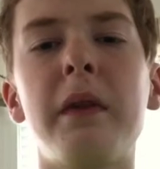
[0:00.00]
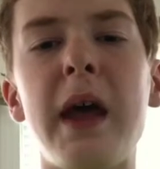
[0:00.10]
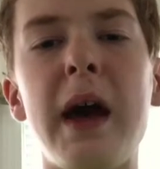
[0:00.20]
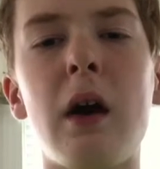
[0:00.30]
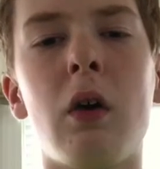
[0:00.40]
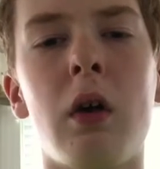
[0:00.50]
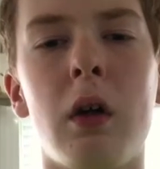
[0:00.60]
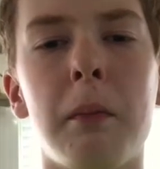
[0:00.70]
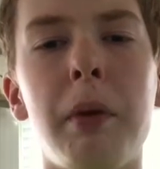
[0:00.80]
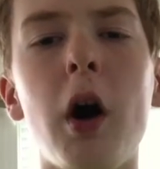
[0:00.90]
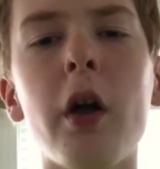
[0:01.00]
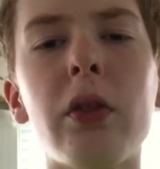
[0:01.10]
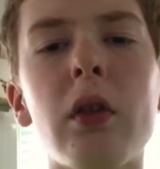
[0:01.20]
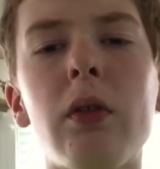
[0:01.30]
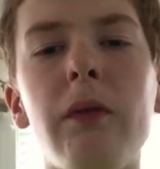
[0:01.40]
Now, pause
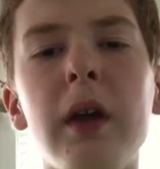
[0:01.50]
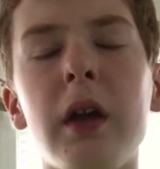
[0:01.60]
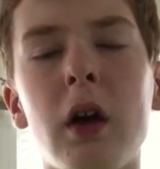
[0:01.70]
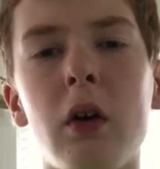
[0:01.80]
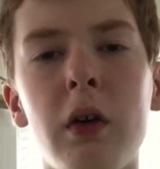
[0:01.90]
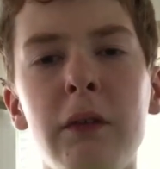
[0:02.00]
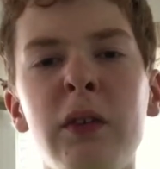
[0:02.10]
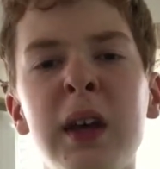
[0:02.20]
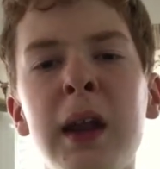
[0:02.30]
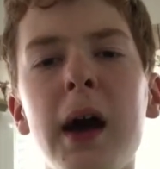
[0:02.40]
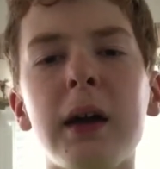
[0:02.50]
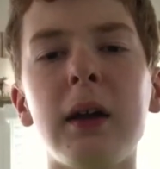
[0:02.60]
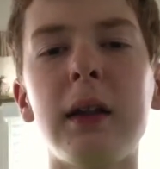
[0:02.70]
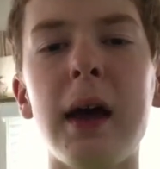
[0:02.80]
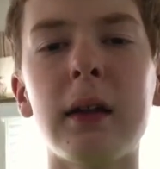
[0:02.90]
this video if you cannot
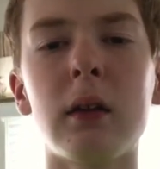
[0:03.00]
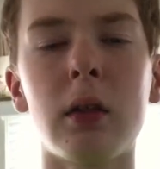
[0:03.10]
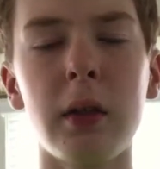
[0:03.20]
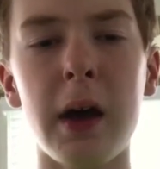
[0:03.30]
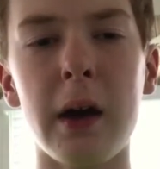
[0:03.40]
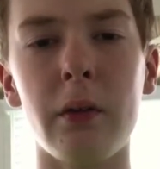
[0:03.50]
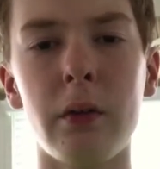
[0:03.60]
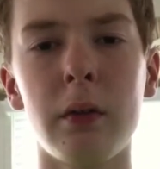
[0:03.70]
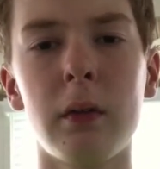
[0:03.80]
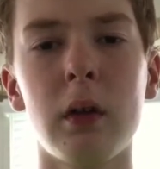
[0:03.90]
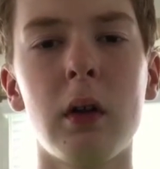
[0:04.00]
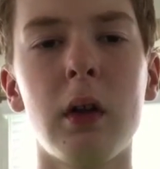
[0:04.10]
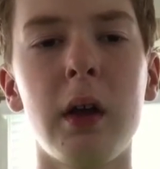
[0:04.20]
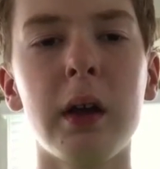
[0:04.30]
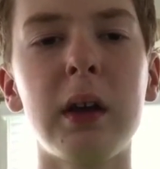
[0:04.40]
get that to sound,
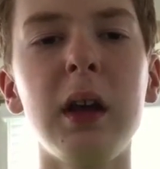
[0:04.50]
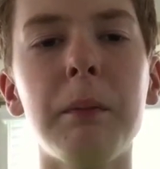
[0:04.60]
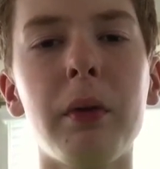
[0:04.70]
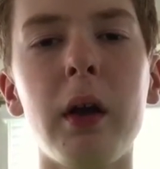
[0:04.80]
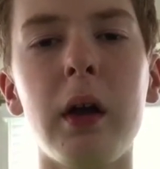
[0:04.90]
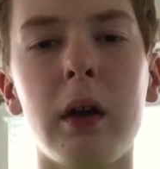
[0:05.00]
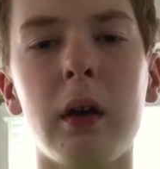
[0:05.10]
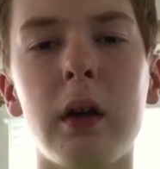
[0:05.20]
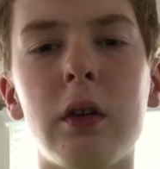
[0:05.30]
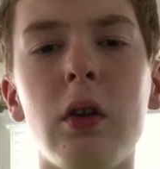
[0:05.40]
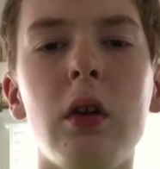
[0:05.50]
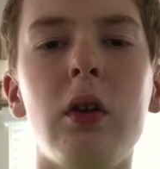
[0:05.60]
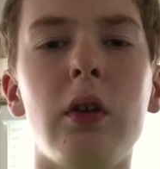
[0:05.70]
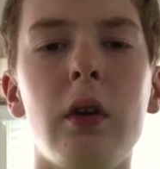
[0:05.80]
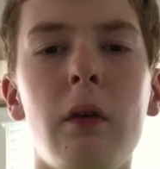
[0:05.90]
and keep playing until you
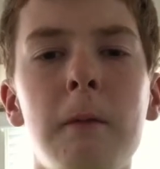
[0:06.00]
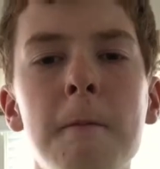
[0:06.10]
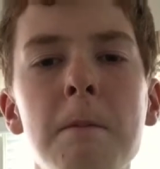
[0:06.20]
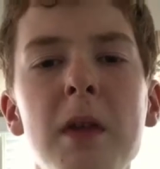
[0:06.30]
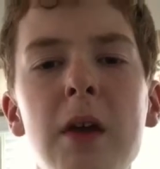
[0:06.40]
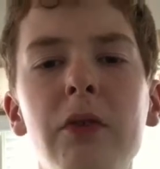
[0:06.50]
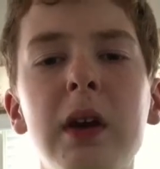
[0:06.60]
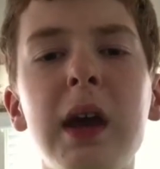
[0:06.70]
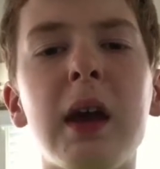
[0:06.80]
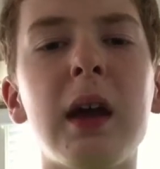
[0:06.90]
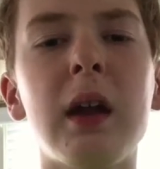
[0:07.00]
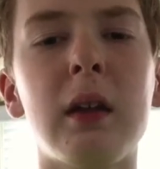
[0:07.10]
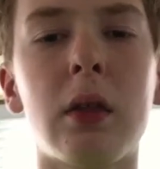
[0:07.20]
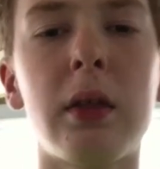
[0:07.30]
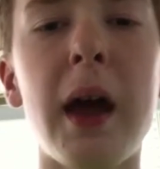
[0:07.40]
do. If you can't get it
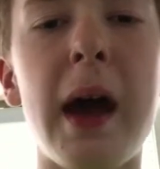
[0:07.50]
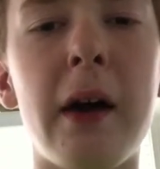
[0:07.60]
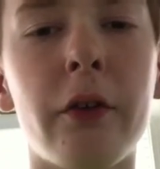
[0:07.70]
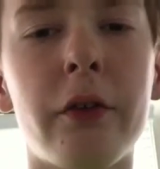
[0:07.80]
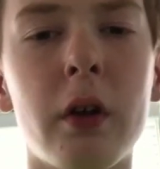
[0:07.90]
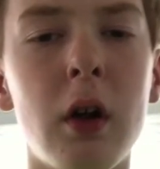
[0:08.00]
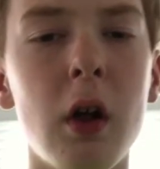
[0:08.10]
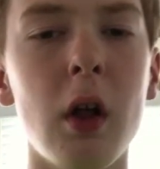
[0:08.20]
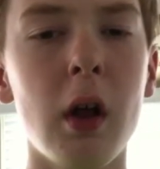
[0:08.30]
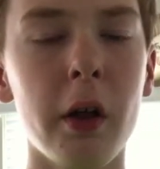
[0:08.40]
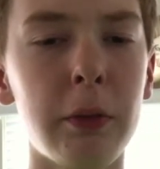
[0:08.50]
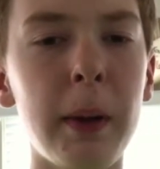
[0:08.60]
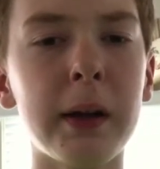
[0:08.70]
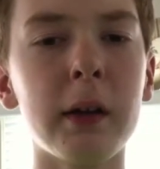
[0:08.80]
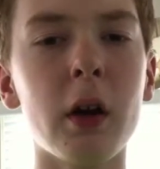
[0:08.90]
to sound,
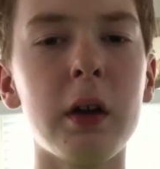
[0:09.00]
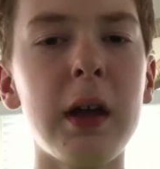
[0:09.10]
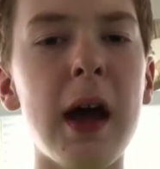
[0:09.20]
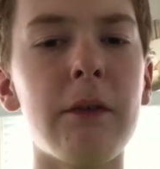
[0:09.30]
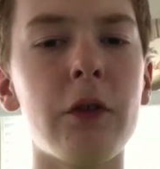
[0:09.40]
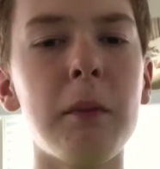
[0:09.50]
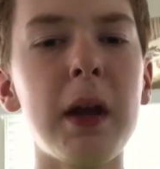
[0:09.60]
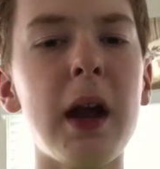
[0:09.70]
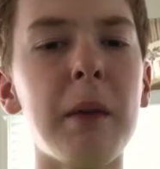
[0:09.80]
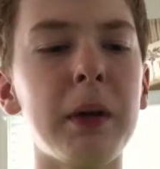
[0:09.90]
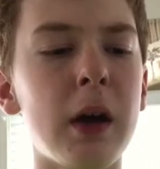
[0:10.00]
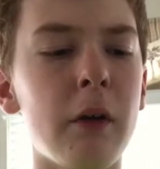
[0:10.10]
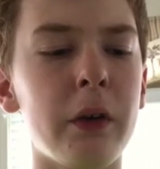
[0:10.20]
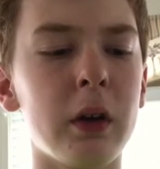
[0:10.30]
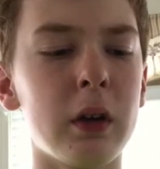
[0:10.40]
especially on the F, you may not be
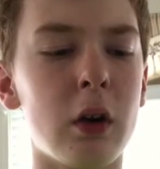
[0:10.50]
covering